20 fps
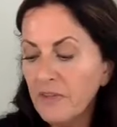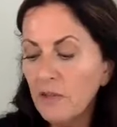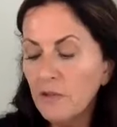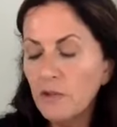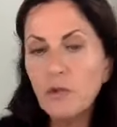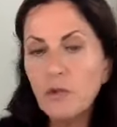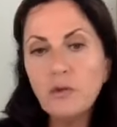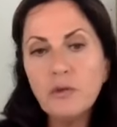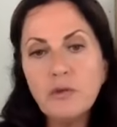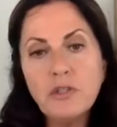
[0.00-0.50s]

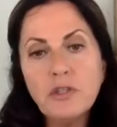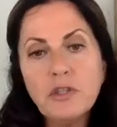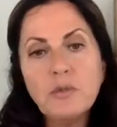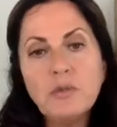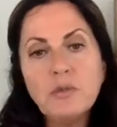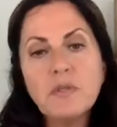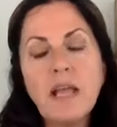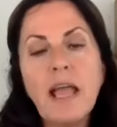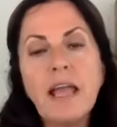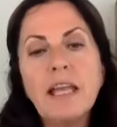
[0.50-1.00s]
you can
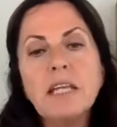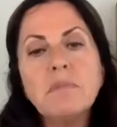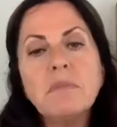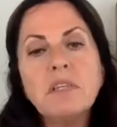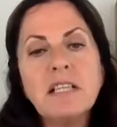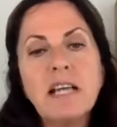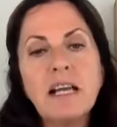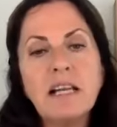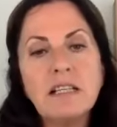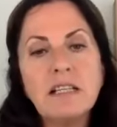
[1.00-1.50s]
use any
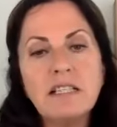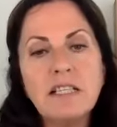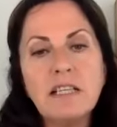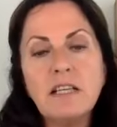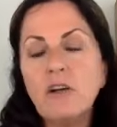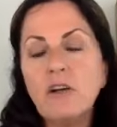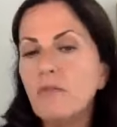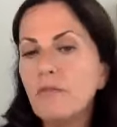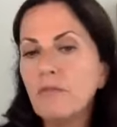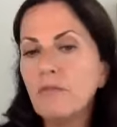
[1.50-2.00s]
modality
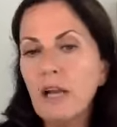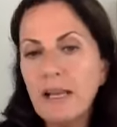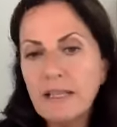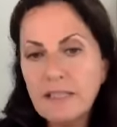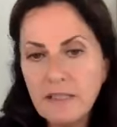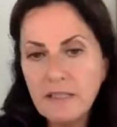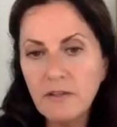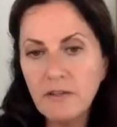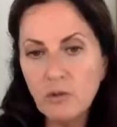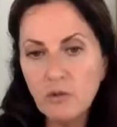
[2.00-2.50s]
of
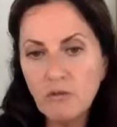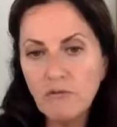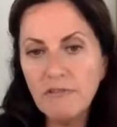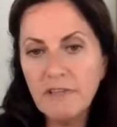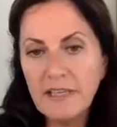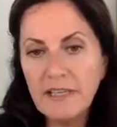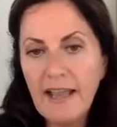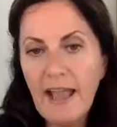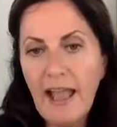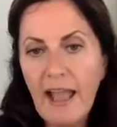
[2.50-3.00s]
cleanser that you
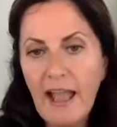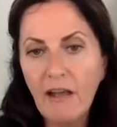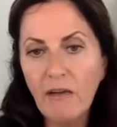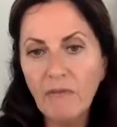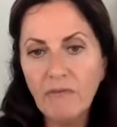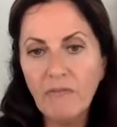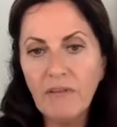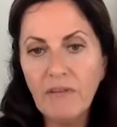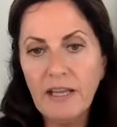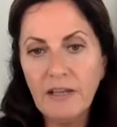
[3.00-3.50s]
already have
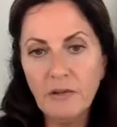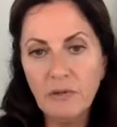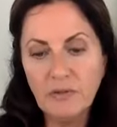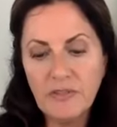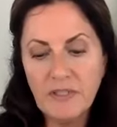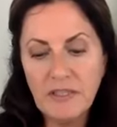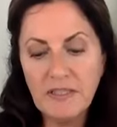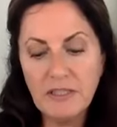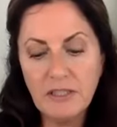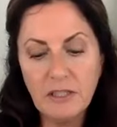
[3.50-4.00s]
in your
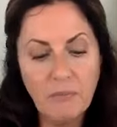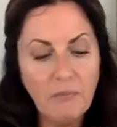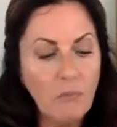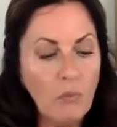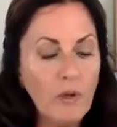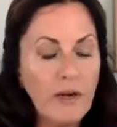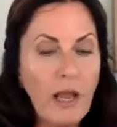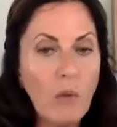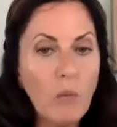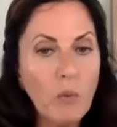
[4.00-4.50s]
system.
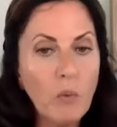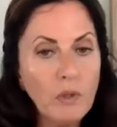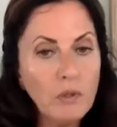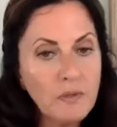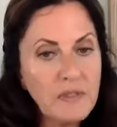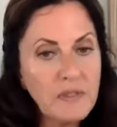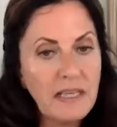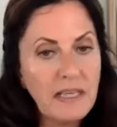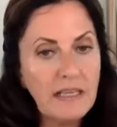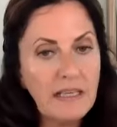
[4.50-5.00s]
What I will
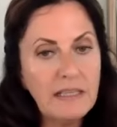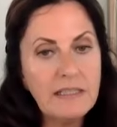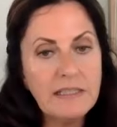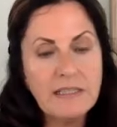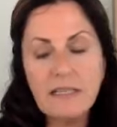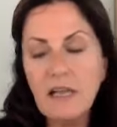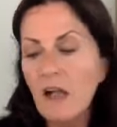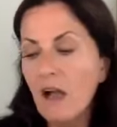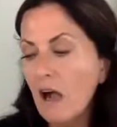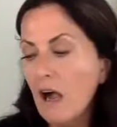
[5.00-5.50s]
say
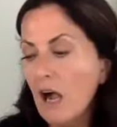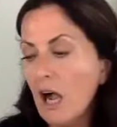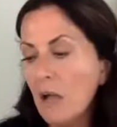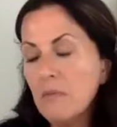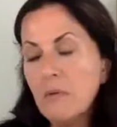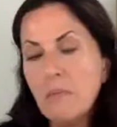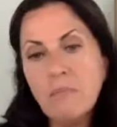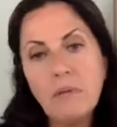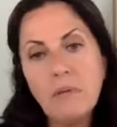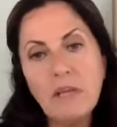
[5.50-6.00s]
is I'm
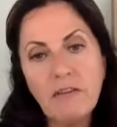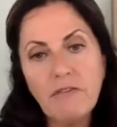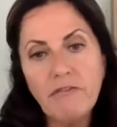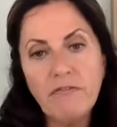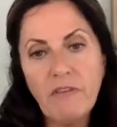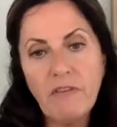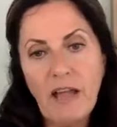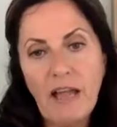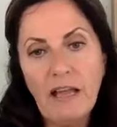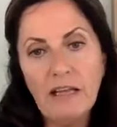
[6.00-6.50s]
a big
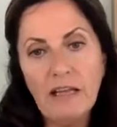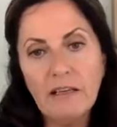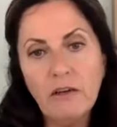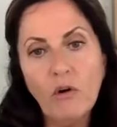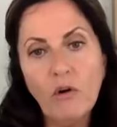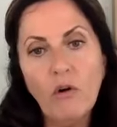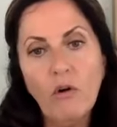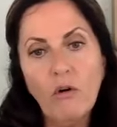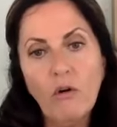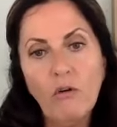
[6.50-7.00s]
fan
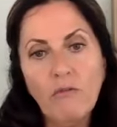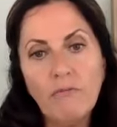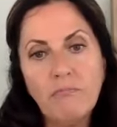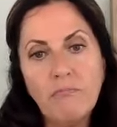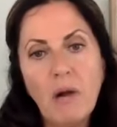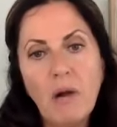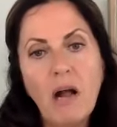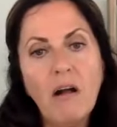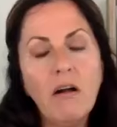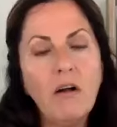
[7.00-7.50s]
of
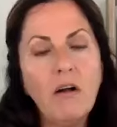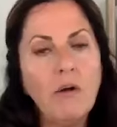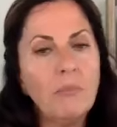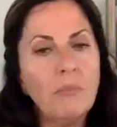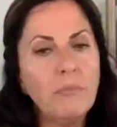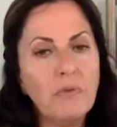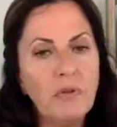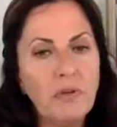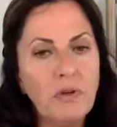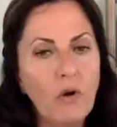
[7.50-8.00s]

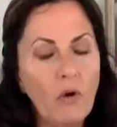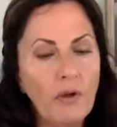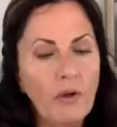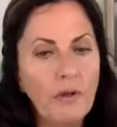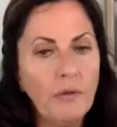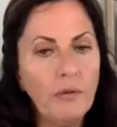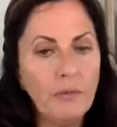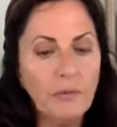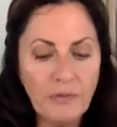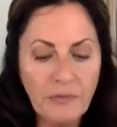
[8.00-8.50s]
balms and
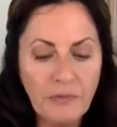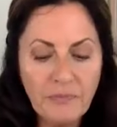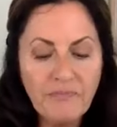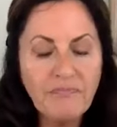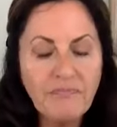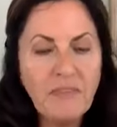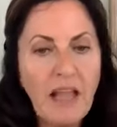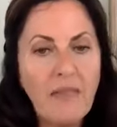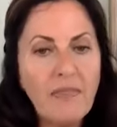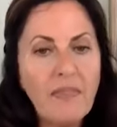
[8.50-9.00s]
oils,
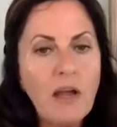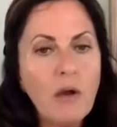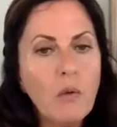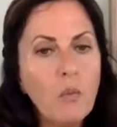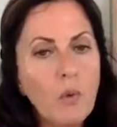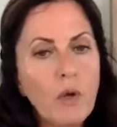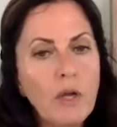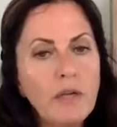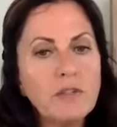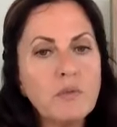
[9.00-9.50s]
and that
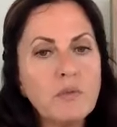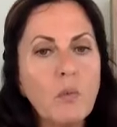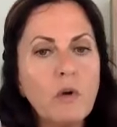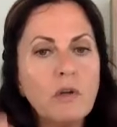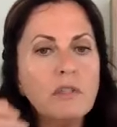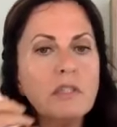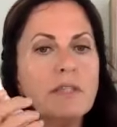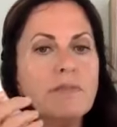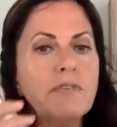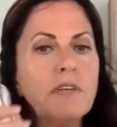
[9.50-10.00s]
works
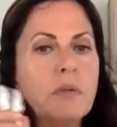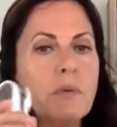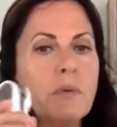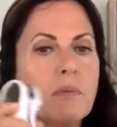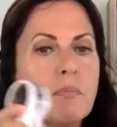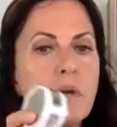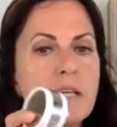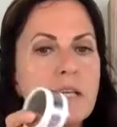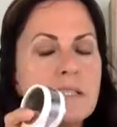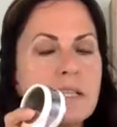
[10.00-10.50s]
wonderfully with
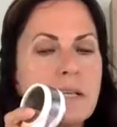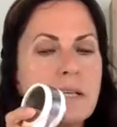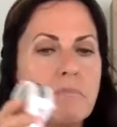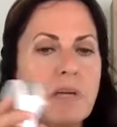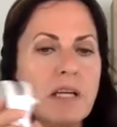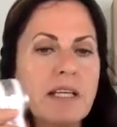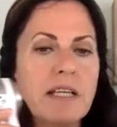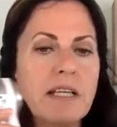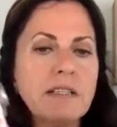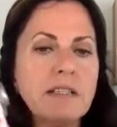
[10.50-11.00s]

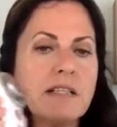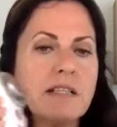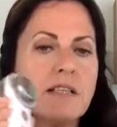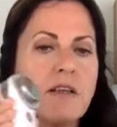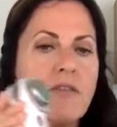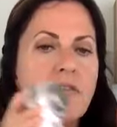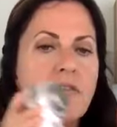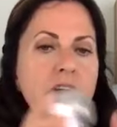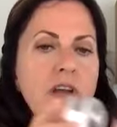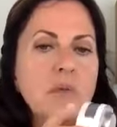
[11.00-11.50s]
myskinbuddy because there's a
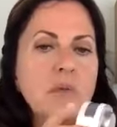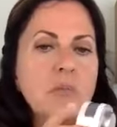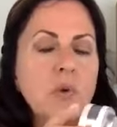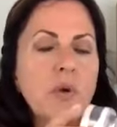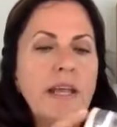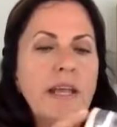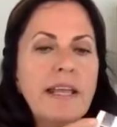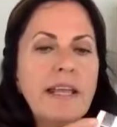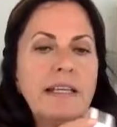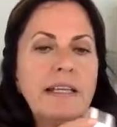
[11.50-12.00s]
thermal
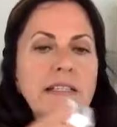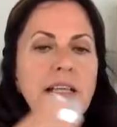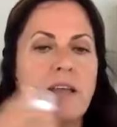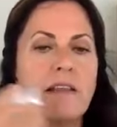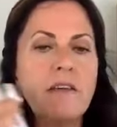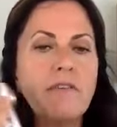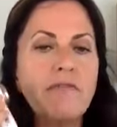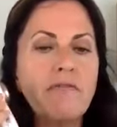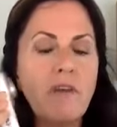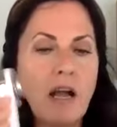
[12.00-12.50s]
heat and
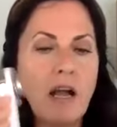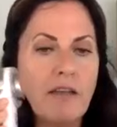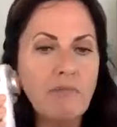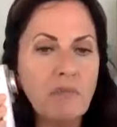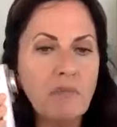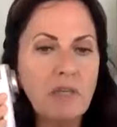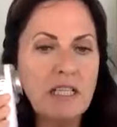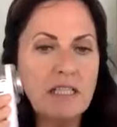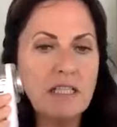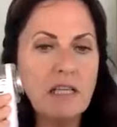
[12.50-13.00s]
a
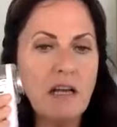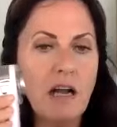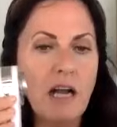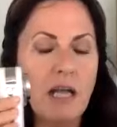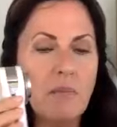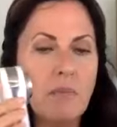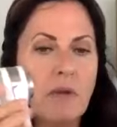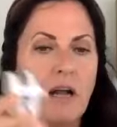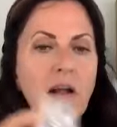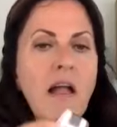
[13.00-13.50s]
5-minute
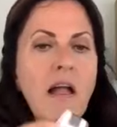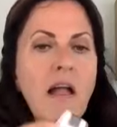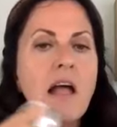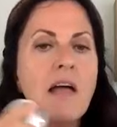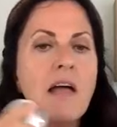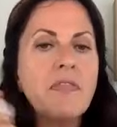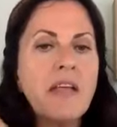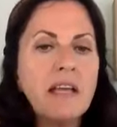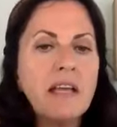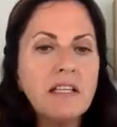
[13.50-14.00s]
timer.
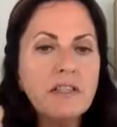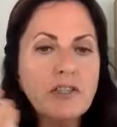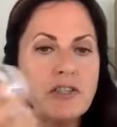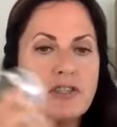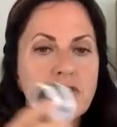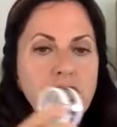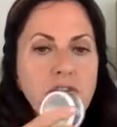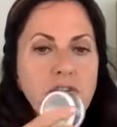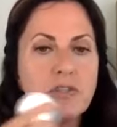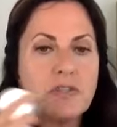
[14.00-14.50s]
That
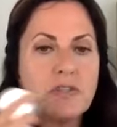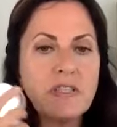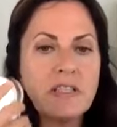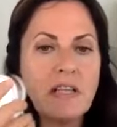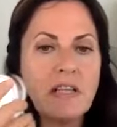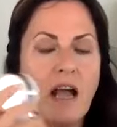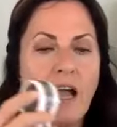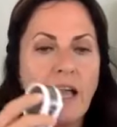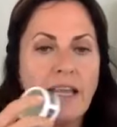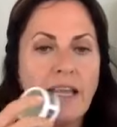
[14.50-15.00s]
ensures that
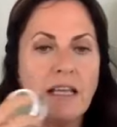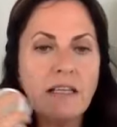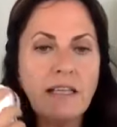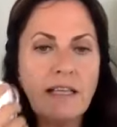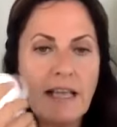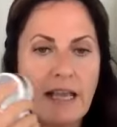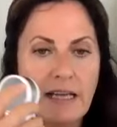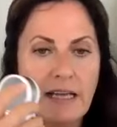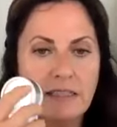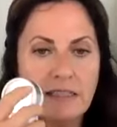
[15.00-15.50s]
I can
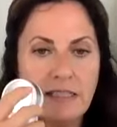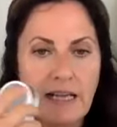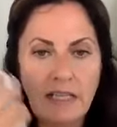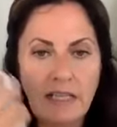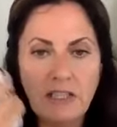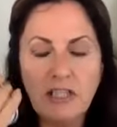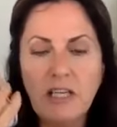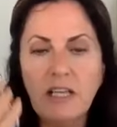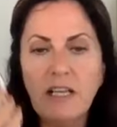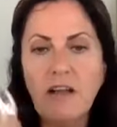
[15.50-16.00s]
get
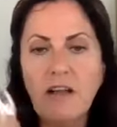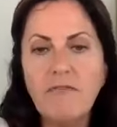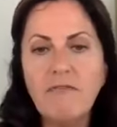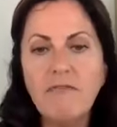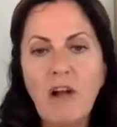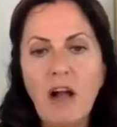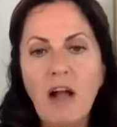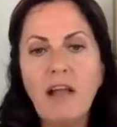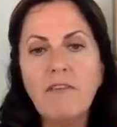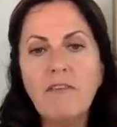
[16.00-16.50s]
actually a
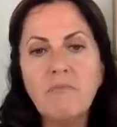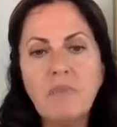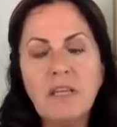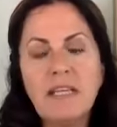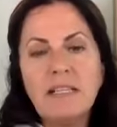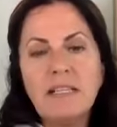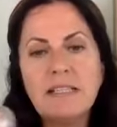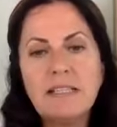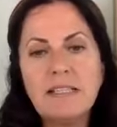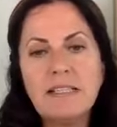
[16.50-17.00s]

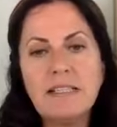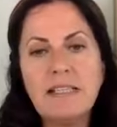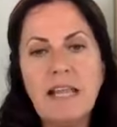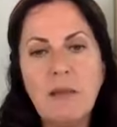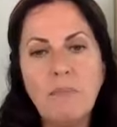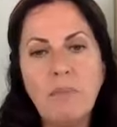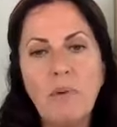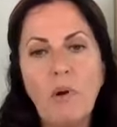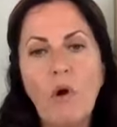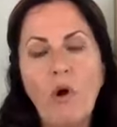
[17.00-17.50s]
5-minute
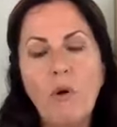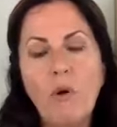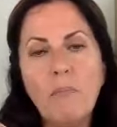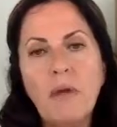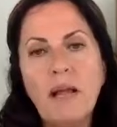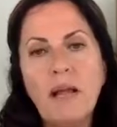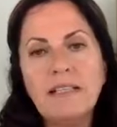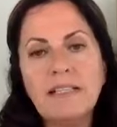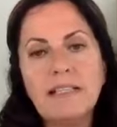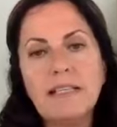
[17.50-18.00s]
slip on
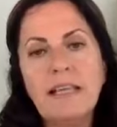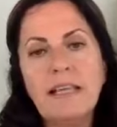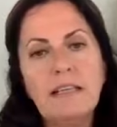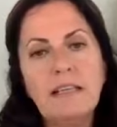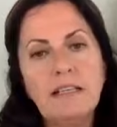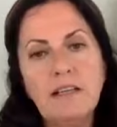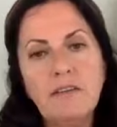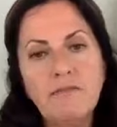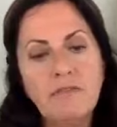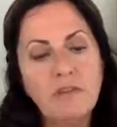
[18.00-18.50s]
my skin
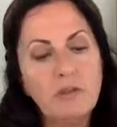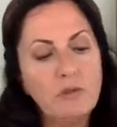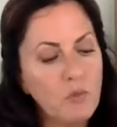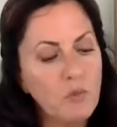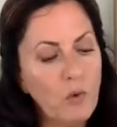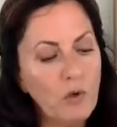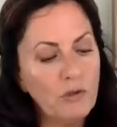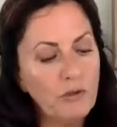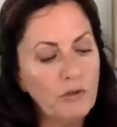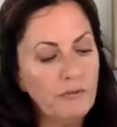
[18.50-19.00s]
and it feels
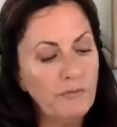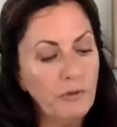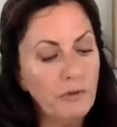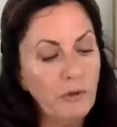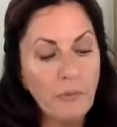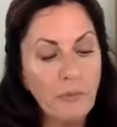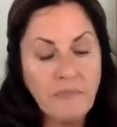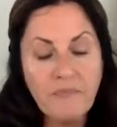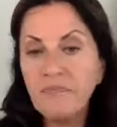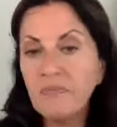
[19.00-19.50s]
wonderful.